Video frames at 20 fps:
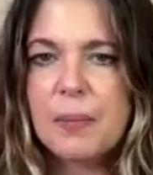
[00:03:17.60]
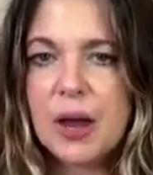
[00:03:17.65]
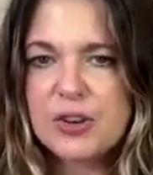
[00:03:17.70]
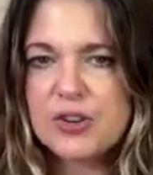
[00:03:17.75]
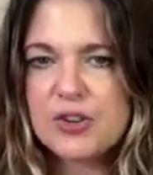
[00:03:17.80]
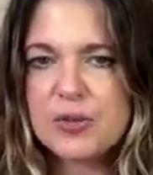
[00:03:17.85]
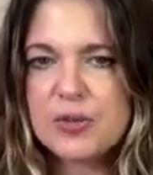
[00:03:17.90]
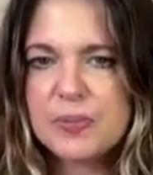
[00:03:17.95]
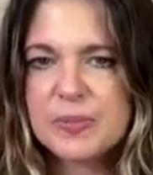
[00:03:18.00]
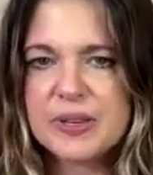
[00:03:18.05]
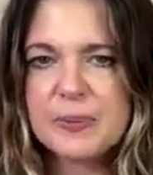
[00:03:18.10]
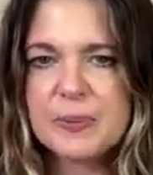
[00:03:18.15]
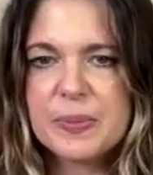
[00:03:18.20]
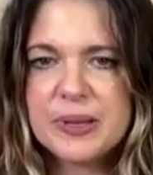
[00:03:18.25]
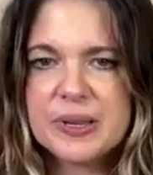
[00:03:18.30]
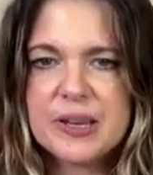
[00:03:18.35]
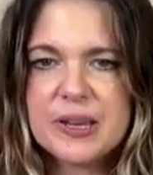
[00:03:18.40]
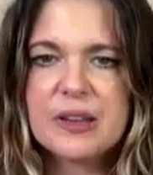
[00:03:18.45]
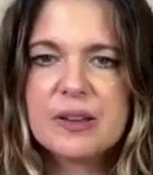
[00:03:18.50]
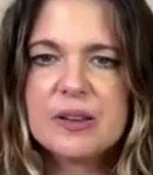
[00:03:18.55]
mushrooms in
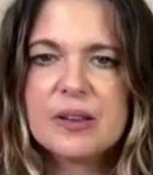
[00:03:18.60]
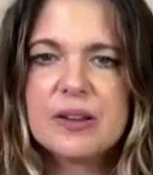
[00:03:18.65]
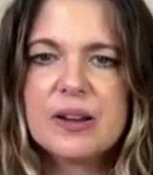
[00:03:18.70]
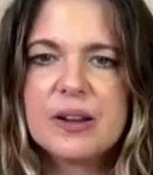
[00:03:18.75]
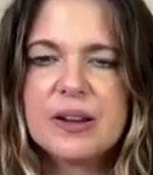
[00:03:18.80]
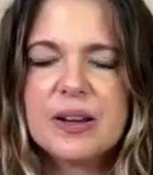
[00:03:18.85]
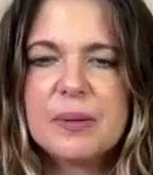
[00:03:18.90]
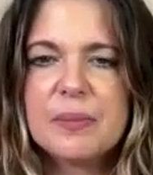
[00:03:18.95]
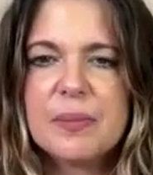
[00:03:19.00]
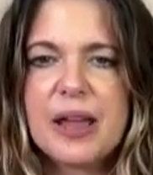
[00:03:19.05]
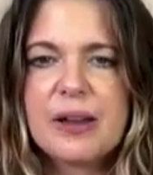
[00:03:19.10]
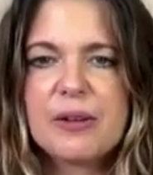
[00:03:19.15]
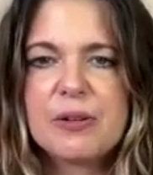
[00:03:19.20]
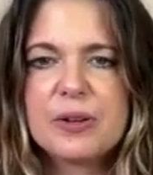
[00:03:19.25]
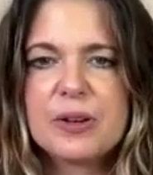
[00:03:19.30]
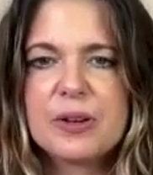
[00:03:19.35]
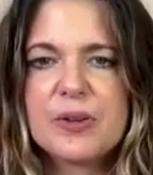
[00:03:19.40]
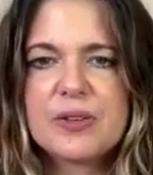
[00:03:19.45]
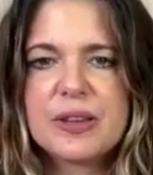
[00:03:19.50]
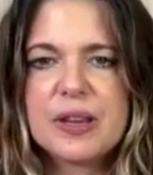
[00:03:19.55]
particular in a
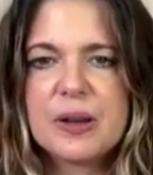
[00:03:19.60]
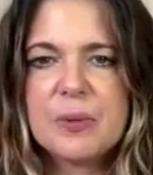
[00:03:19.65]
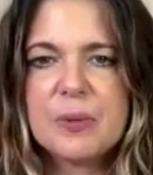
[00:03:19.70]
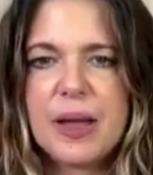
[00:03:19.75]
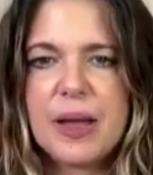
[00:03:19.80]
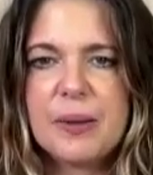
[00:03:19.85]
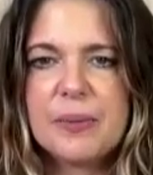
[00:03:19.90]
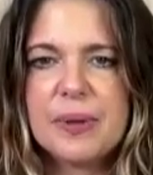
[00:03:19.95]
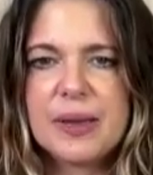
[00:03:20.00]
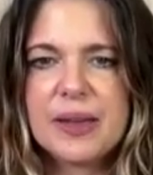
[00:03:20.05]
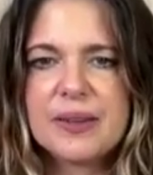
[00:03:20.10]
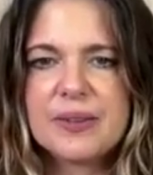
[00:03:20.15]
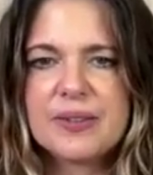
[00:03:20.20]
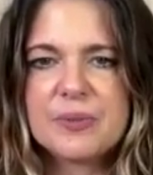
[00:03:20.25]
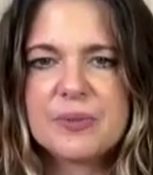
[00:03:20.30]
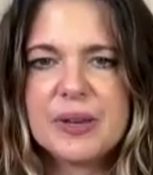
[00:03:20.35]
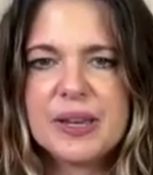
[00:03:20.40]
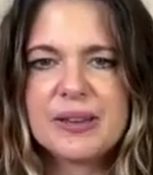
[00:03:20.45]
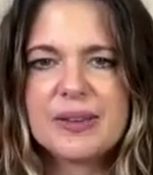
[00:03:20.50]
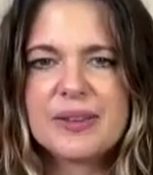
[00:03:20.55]
microdosing way
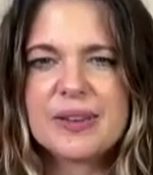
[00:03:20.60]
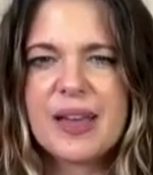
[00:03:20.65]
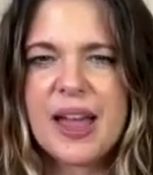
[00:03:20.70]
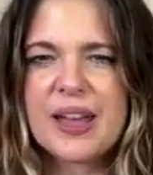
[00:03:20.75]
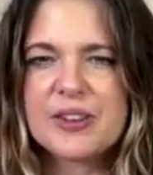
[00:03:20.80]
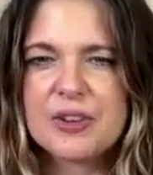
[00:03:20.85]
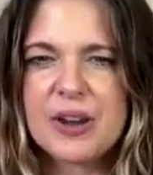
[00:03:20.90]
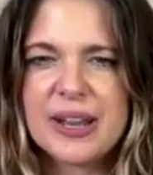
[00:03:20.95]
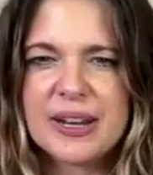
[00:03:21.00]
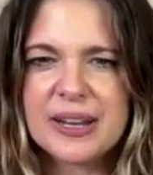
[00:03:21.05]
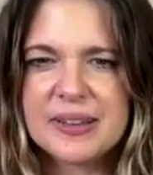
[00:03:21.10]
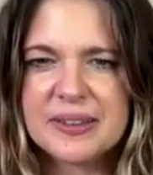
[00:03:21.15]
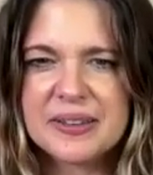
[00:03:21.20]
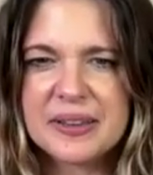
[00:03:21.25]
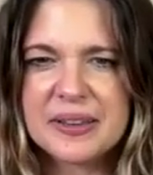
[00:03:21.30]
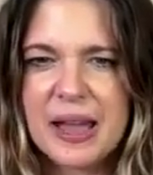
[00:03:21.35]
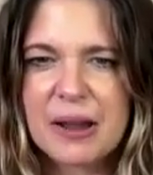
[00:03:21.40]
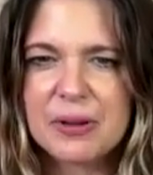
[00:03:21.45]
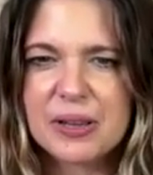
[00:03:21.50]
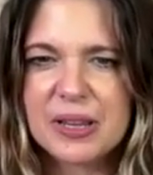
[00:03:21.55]
because we can titrate
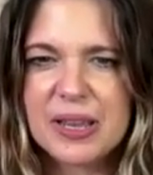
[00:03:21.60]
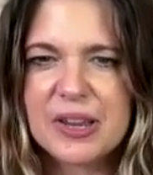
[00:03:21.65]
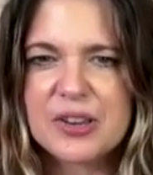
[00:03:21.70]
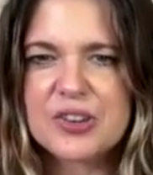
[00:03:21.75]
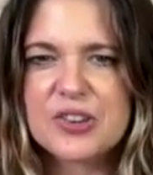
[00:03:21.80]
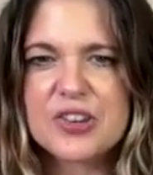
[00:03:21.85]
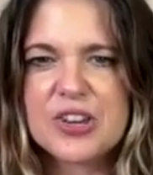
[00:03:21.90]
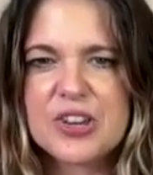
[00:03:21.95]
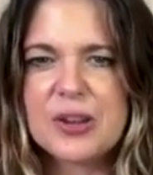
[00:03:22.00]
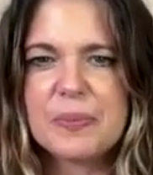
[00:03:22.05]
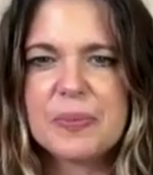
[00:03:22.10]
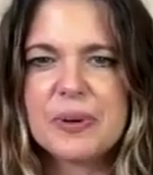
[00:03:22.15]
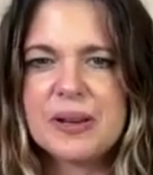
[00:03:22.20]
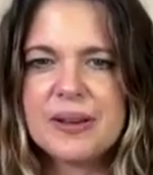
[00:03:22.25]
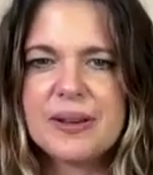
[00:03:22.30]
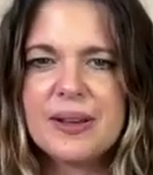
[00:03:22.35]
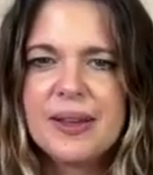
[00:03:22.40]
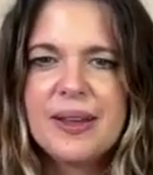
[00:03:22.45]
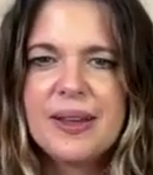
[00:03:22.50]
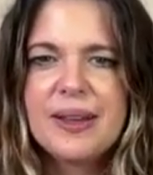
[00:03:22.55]
into that relationship
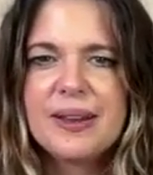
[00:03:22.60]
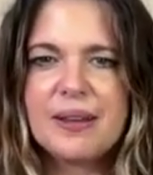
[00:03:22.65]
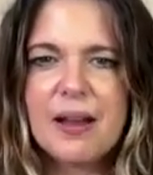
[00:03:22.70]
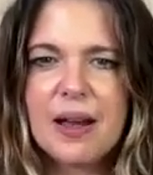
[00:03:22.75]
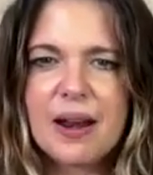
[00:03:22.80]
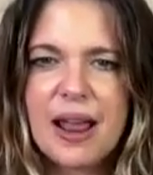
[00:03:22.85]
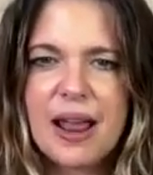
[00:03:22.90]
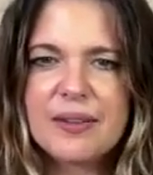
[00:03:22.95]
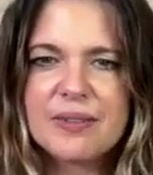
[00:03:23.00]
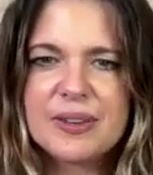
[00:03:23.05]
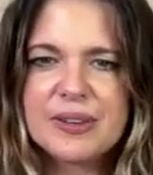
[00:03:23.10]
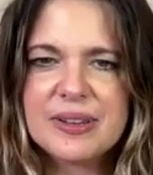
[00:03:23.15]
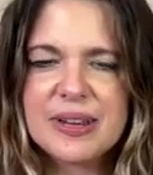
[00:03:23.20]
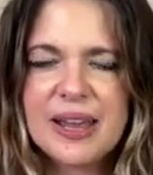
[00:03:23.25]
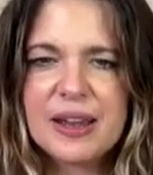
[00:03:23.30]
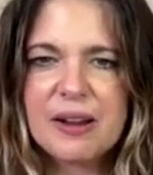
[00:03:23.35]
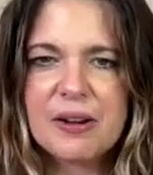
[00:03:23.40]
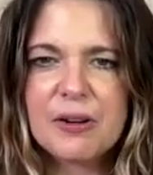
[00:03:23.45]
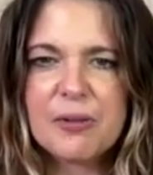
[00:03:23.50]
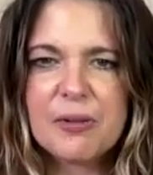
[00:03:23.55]
and not have to
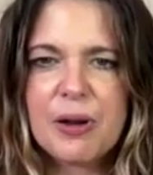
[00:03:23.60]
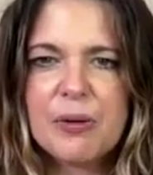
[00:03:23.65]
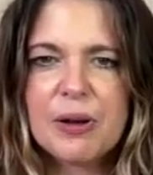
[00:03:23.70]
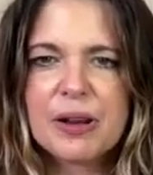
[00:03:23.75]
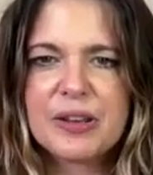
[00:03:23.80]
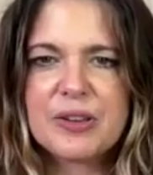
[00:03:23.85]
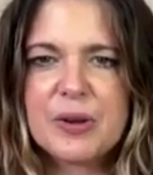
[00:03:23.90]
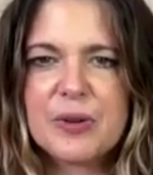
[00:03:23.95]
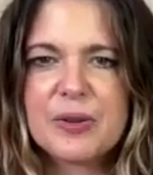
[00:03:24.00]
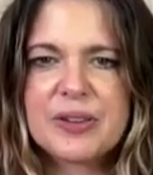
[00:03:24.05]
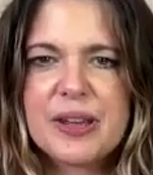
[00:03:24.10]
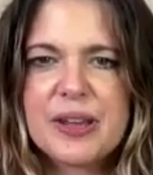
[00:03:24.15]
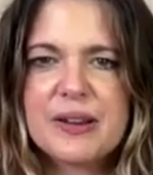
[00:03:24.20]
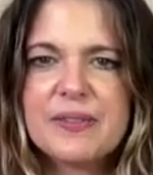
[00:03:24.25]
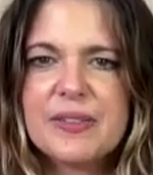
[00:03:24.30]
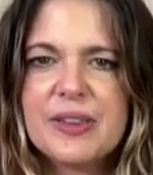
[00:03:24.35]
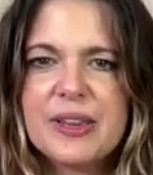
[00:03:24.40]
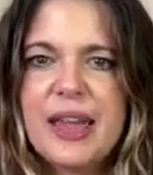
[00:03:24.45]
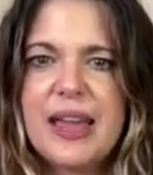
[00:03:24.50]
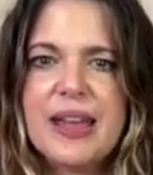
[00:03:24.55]
take a heroic dose out
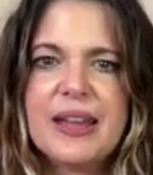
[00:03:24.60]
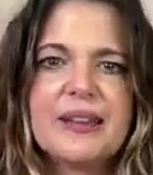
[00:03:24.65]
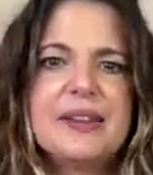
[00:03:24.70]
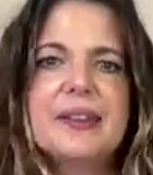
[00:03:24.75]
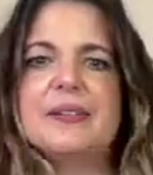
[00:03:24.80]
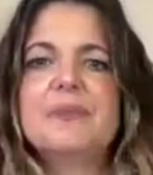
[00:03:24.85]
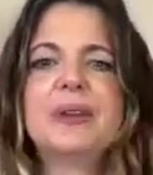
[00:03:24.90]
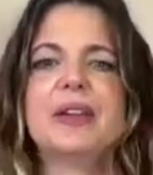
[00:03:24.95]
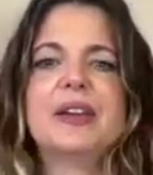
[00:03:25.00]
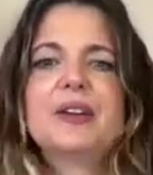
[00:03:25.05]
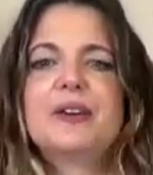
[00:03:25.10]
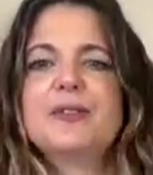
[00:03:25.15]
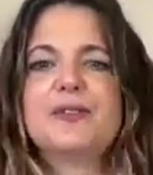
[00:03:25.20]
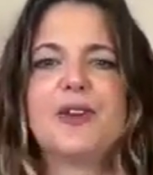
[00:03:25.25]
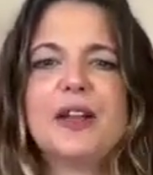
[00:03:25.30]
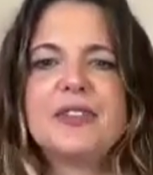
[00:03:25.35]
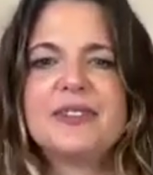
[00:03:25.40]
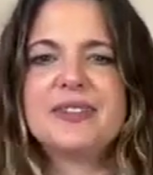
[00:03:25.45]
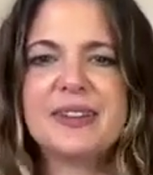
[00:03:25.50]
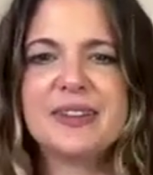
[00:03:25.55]
of the gate and be
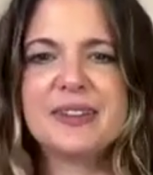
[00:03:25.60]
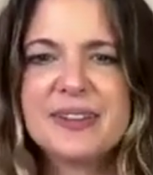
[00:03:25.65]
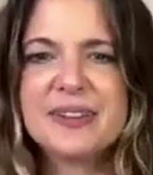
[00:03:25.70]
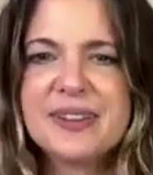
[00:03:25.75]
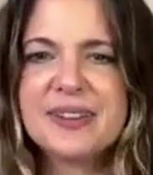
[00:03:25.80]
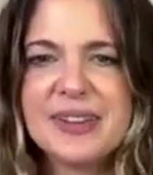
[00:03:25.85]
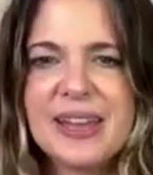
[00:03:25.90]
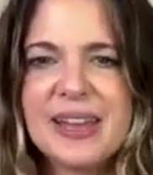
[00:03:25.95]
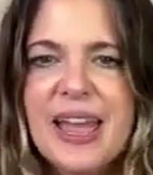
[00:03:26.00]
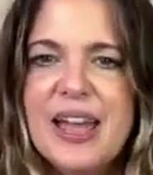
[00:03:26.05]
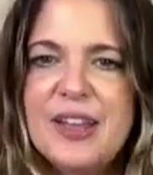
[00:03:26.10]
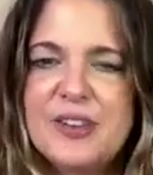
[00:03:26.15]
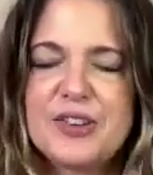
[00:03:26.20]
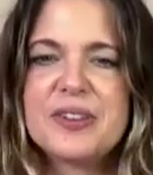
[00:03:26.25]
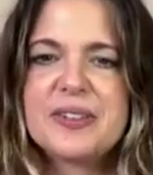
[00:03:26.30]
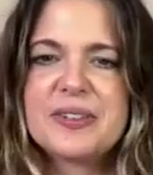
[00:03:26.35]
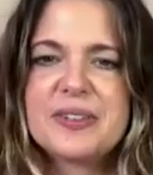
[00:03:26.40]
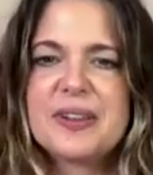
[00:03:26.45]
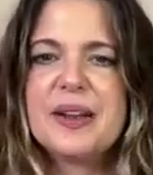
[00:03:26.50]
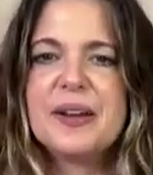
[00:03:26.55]
confronted to the
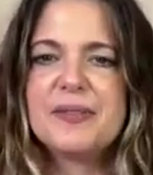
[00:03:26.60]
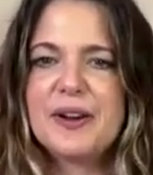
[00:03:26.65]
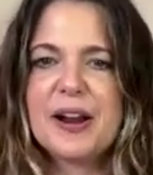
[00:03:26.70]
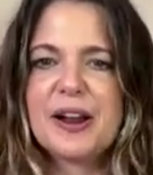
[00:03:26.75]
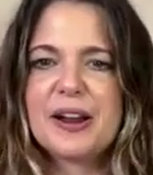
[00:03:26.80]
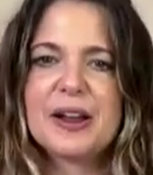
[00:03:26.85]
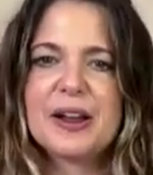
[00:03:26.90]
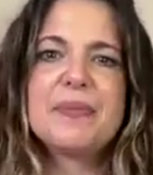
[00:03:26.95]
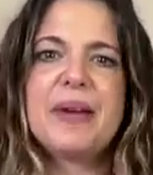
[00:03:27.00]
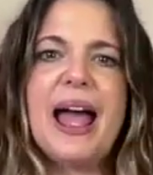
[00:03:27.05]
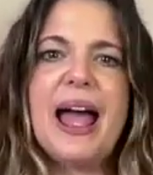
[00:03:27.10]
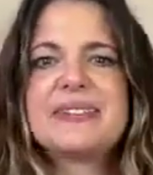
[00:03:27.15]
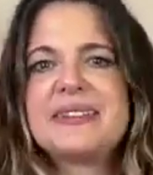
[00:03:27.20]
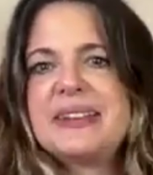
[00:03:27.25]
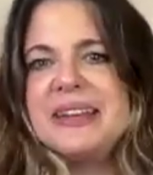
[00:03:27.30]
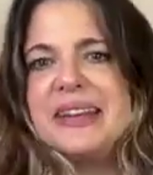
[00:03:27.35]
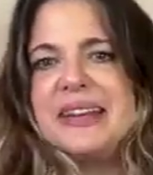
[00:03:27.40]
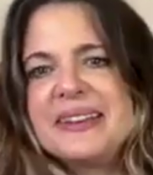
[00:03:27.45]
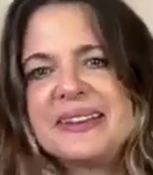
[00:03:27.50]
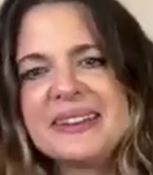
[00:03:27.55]
edges of our
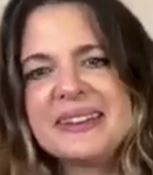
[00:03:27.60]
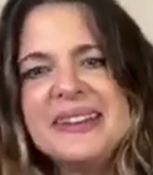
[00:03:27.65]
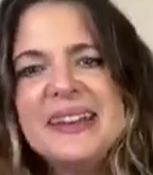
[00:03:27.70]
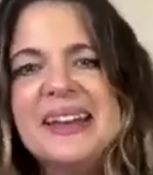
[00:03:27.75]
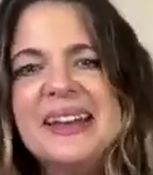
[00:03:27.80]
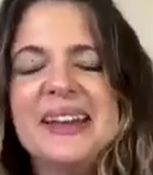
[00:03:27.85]
capacities.